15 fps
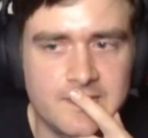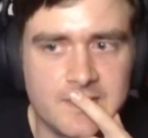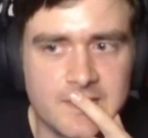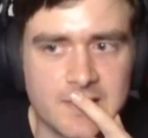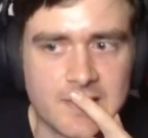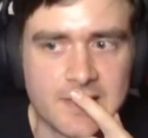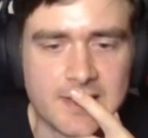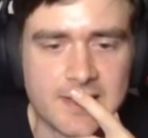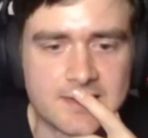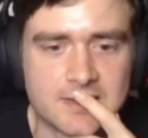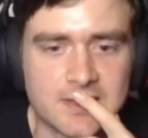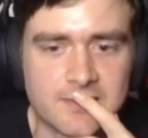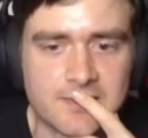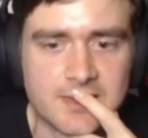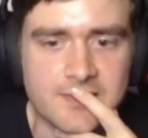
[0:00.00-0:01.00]
Ah, he has
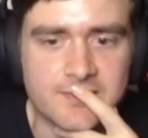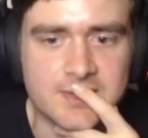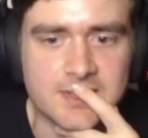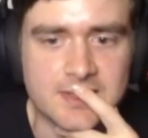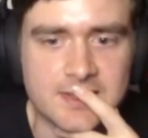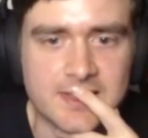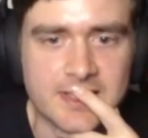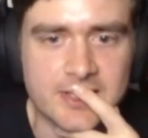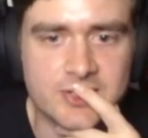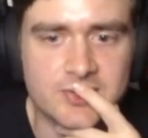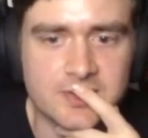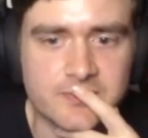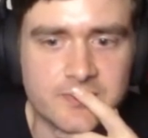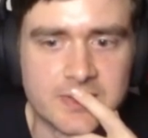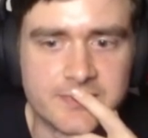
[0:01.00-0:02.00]
another death set. Yeah, I should
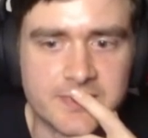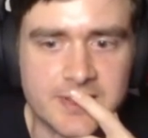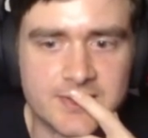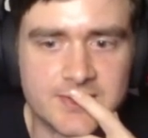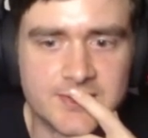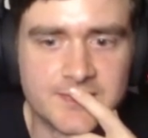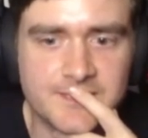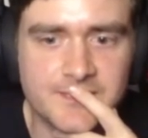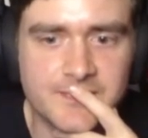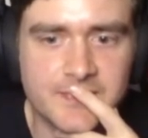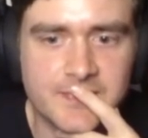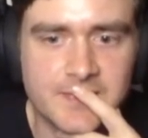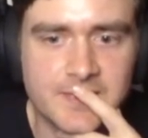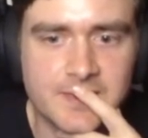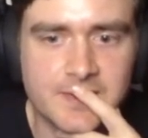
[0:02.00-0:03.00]
have went face.
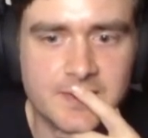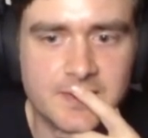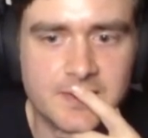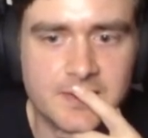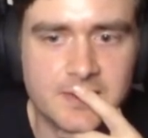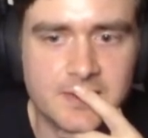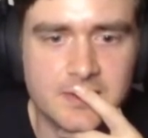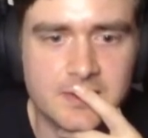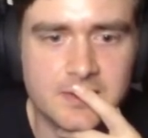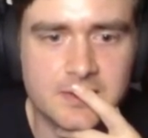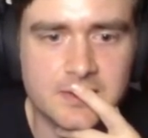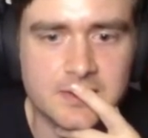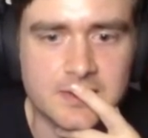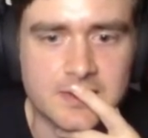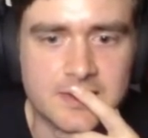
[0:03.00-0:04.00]

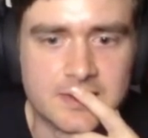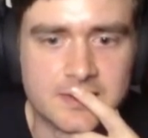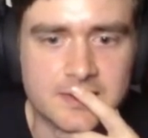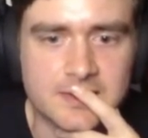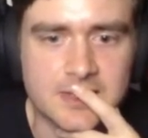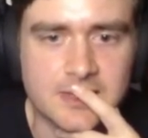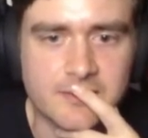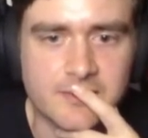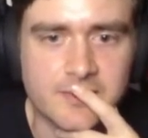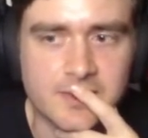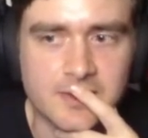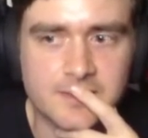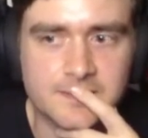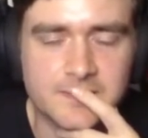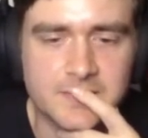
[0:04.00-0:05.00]
Yeah, it cleared everything.
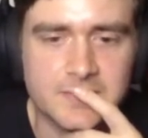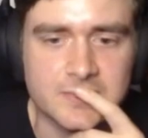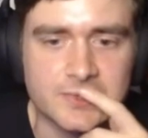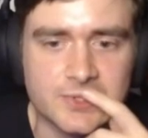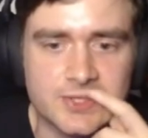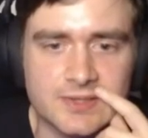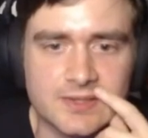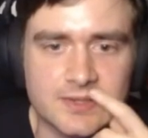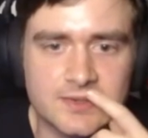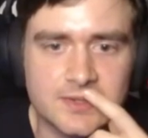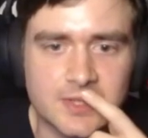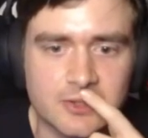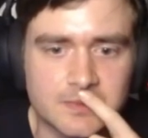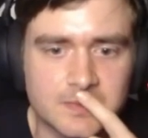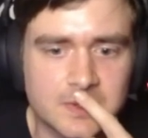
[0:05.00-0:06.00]
Holy shit, that's
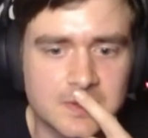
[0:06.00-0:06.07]
terrible.